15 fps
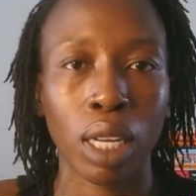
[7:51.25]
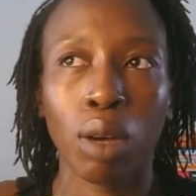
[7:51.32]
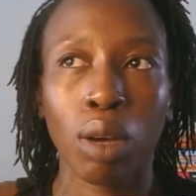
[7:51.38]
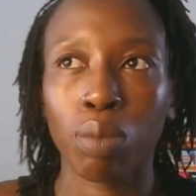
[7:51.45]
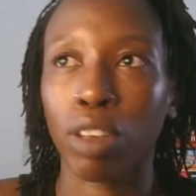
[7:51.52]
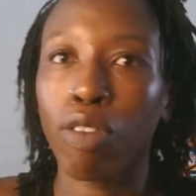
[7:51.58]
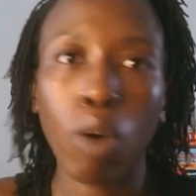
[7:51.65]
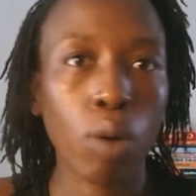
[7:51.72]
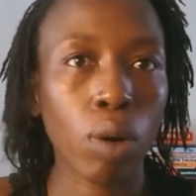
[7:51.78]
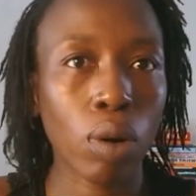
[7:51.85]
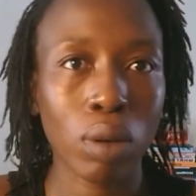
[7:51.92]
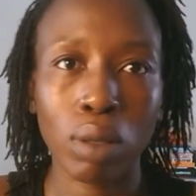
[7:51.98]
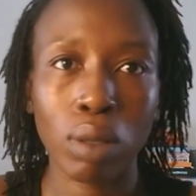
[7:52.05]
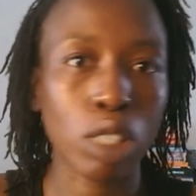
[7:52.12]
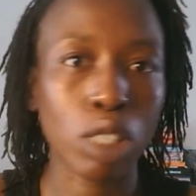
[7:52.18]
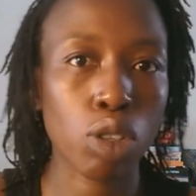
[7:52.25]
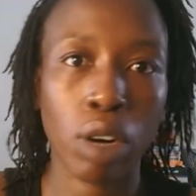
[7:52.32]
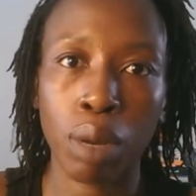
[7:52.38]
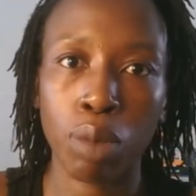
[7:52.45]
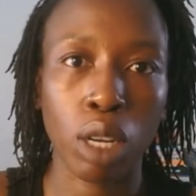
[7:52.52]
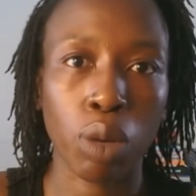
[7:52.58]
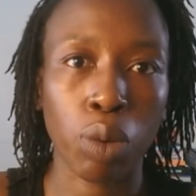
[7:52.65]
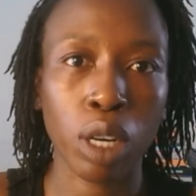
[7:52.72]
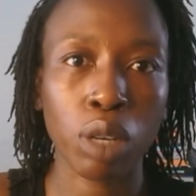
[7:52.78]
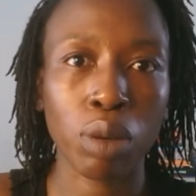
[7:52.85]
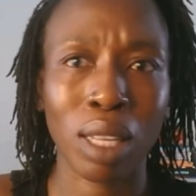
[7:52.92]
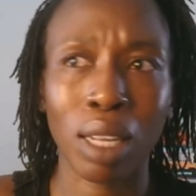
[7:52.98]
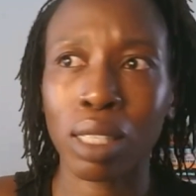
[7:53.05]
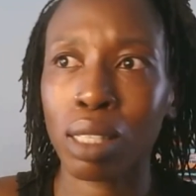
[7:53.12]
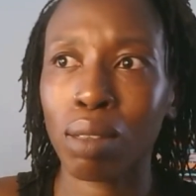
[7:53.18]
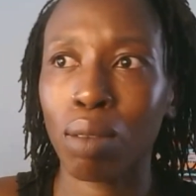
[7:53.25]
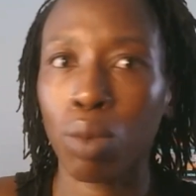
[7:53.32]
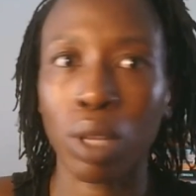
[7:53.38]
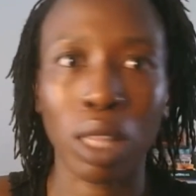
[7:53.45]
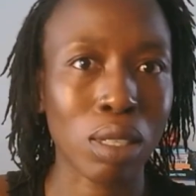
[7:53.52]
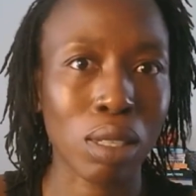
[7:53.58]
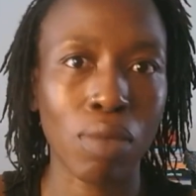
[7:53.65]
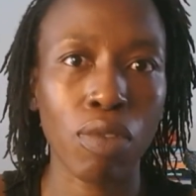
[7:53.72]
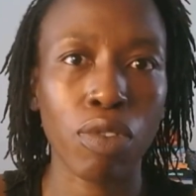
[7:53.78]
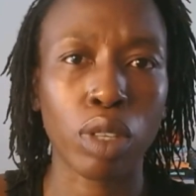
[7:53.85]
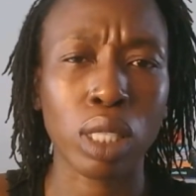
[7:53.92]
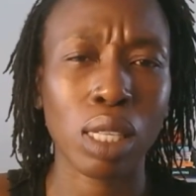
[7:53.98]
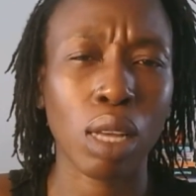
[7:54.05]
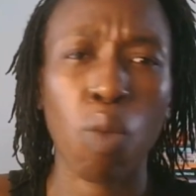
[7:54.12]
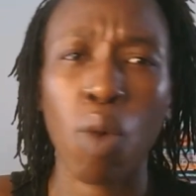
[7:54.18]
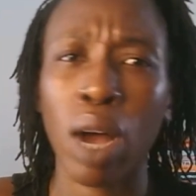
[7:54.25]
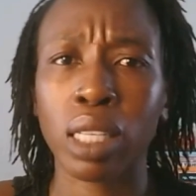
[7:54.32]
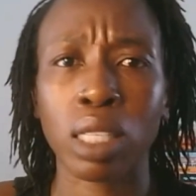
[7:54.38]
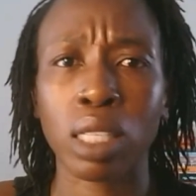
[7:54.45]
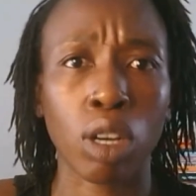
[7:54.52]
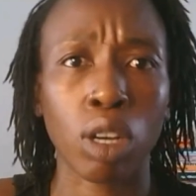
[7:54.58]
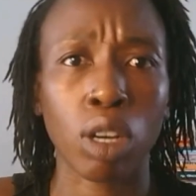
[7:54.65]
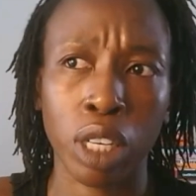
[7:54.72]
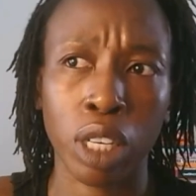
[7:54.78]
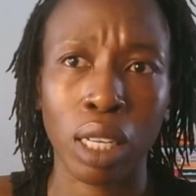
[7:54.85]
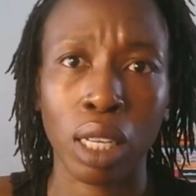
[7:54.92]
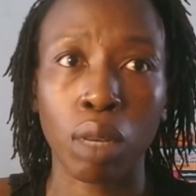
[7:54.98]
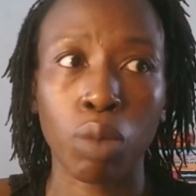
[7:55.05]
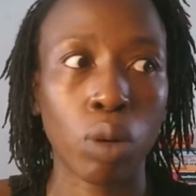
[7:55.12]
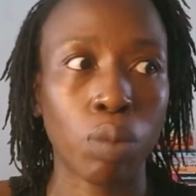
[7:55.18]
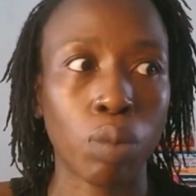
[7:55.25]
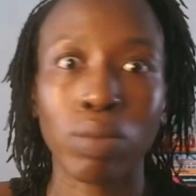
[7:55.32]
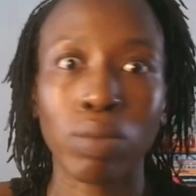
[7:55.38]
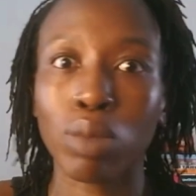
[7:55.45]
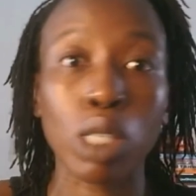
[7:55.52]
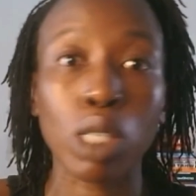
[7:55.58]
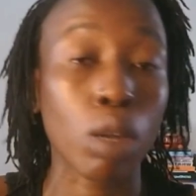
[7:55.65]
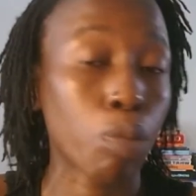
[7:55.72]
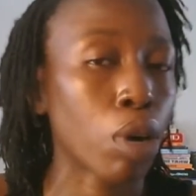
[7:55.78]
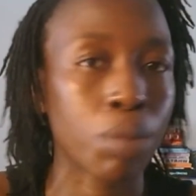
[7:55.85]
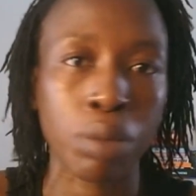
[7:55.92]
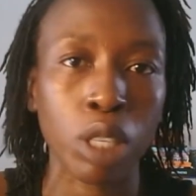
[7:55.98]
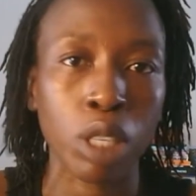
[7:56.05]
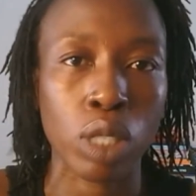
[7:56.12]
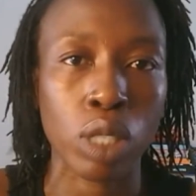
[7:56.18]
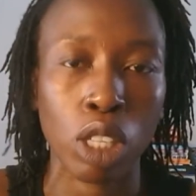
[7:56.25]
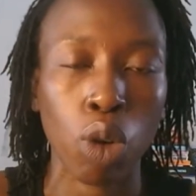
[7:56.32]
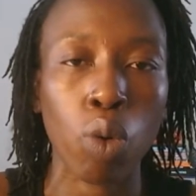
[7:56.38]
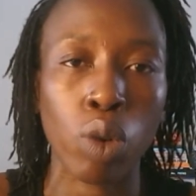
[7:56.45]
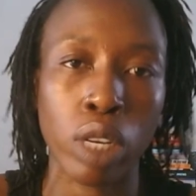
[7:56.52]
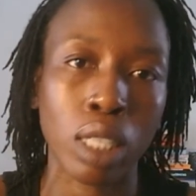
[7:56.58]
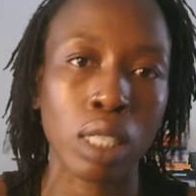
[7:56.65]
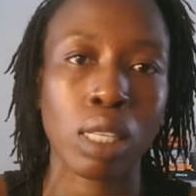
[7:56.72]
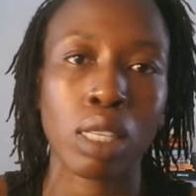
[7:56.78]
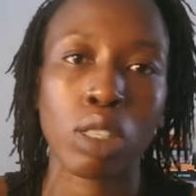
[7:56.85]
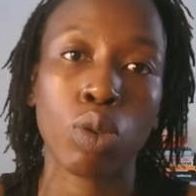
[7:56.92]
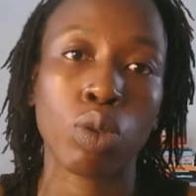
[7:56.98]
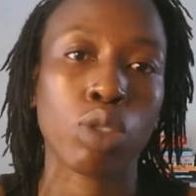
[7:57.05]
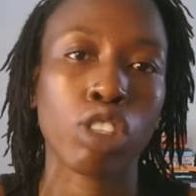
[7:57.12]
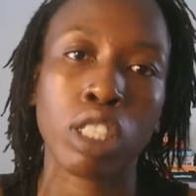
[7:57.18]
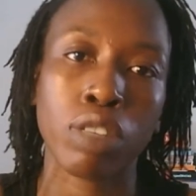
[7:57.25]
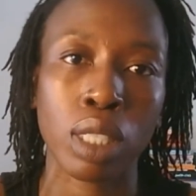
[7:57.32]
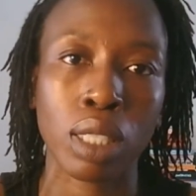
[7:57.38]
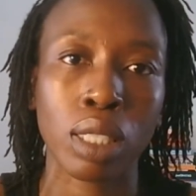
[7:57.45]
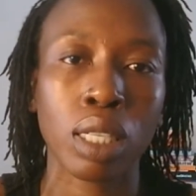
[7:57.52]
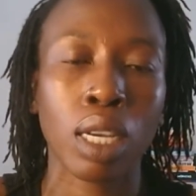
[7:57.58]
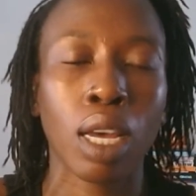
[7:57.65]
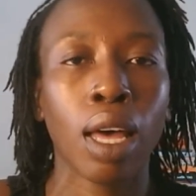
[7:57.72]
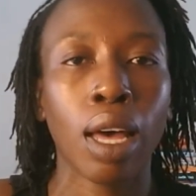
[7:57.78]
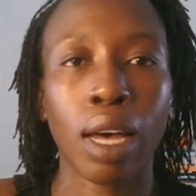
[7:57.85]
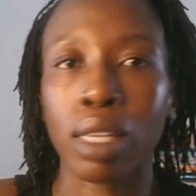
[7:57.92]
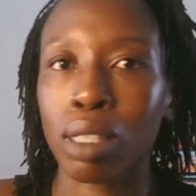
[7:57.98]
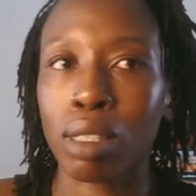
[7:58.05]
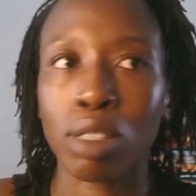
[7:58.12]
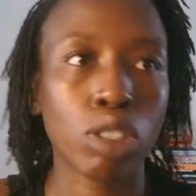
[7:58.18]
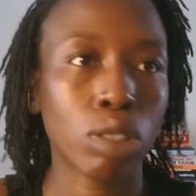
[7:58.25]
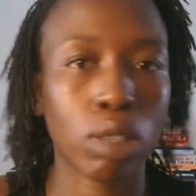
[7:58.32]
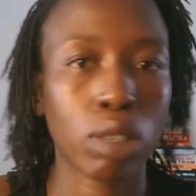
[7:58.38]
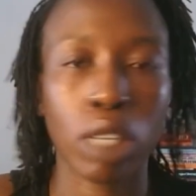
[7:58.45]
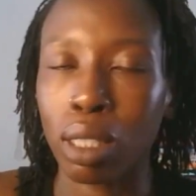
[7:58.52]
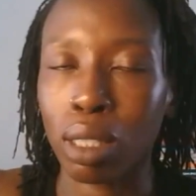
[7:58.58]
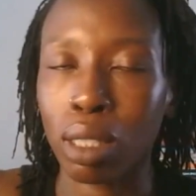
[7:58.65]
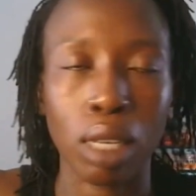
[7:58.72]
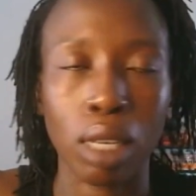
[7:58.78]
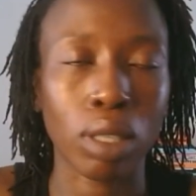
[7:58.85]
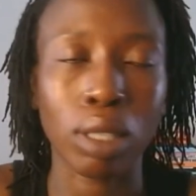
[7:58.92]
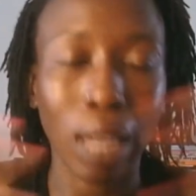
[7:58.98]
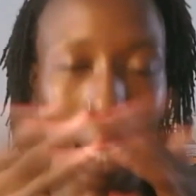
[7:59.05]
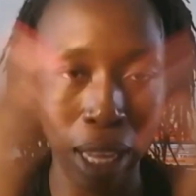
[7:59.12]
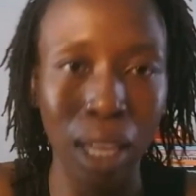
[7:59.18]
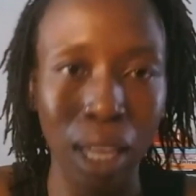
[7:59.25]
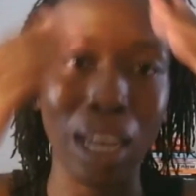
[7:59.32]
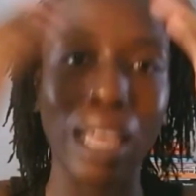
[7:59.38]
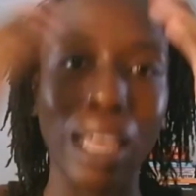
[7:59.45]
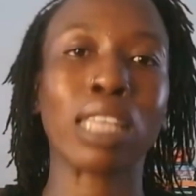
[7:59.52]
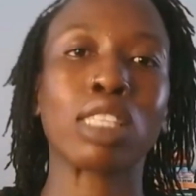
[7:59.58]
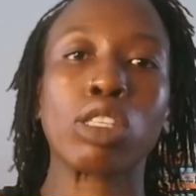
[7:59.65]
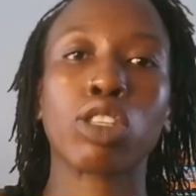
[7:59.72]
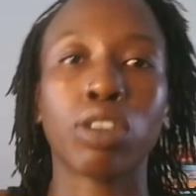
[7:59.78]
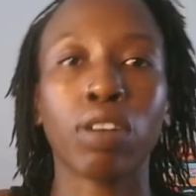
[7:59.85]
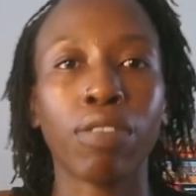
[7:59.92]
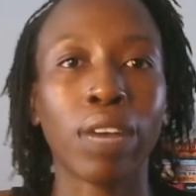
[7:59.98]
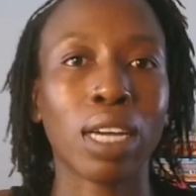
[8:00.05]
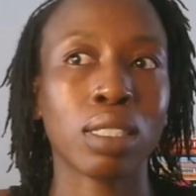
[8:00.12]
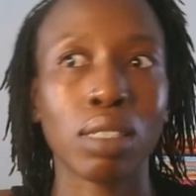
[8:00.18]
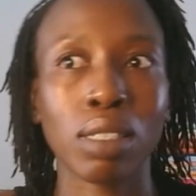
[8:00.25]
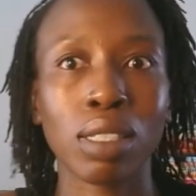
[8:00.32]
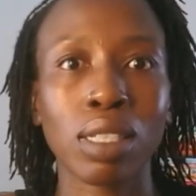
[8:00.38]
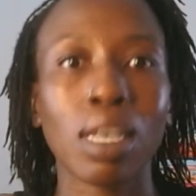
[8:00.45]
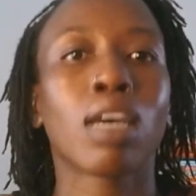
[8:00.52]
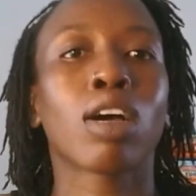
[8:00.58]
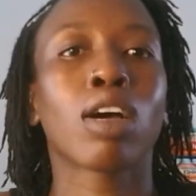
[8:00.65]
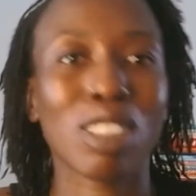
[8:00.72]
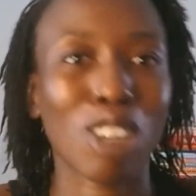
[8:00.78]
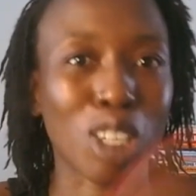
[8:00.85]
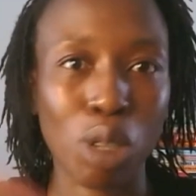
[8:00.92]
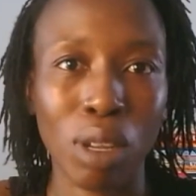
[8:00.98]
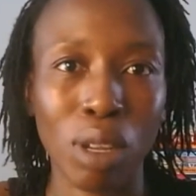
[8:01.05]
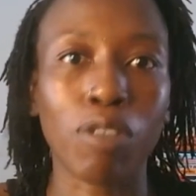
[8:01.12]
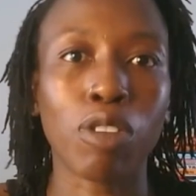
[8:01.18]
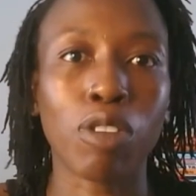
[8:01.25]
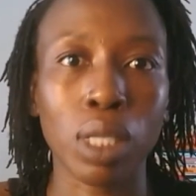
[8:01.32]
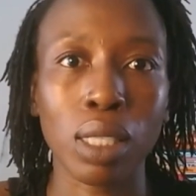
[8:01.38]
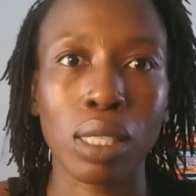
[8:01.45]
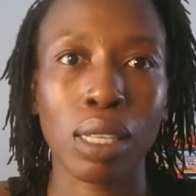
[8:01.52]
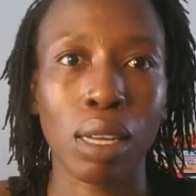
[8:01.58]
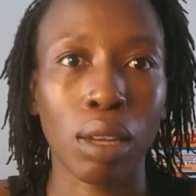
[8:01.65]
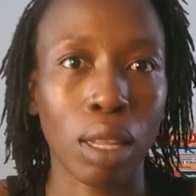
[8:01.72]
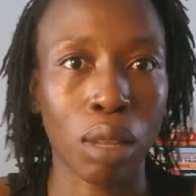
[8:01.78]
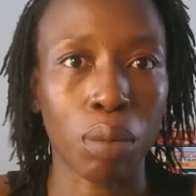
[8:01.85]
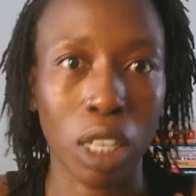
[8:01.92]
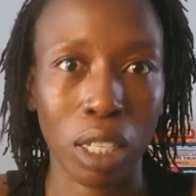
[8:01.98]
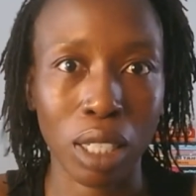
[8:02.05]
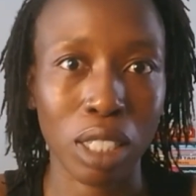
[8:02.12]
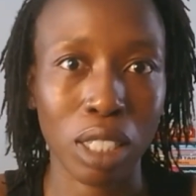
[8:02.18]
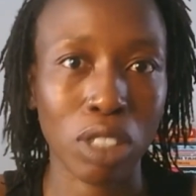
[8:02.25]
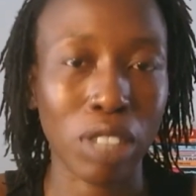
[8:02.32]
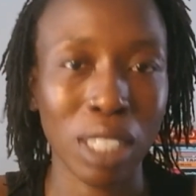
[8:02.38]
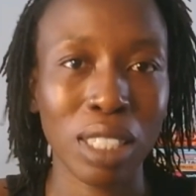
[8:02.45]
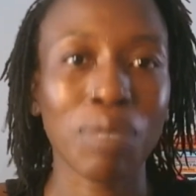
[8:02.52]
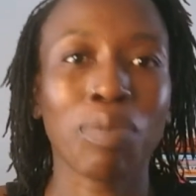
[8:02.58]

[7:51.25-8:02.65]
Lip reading: Before, Instagram really worked with us with this influencer. Why is it not working anymore? So probably because the audience has also shifted as trends and, again, external factors start to influence the market, right?